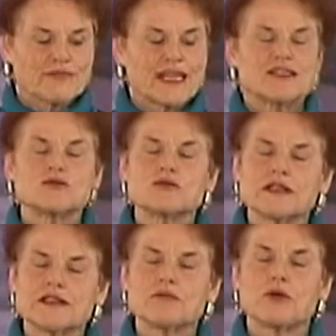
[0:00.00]
it's
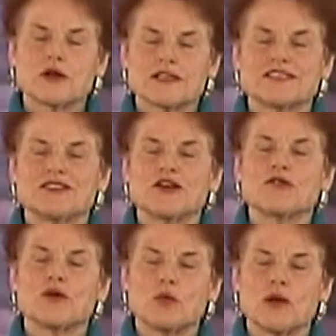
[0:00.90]
really important to
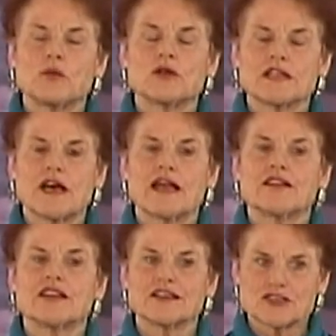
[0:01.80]
know that when we're
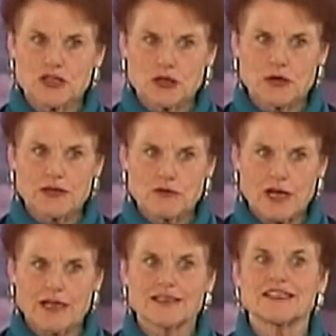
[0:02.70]
dying, things are going
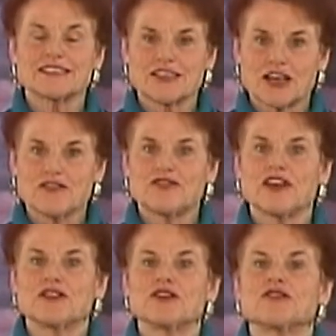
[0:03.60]
right. It's not a
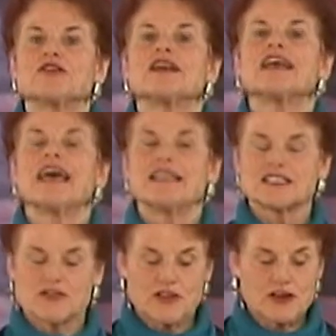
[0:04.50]
failure, and
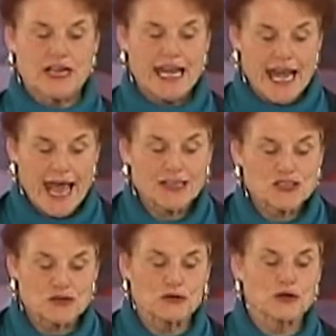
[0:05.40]
it's a very
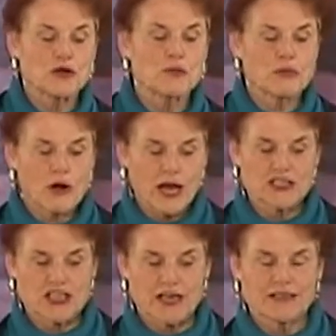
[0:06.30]
natural
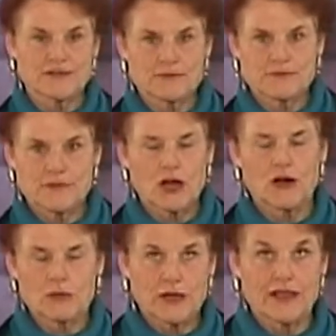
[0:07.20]
project
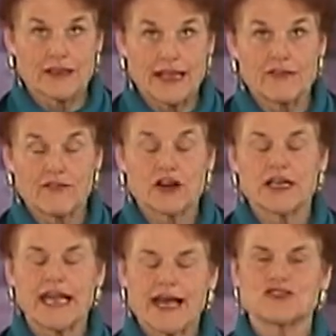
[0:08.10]
or a very
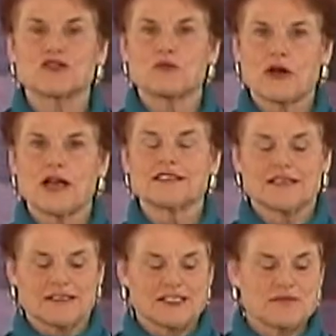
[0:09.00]
natural
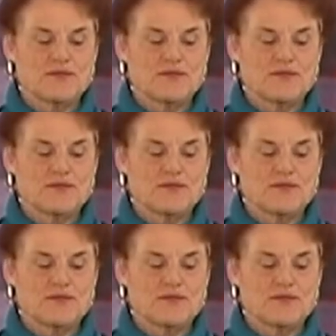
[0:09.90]
process.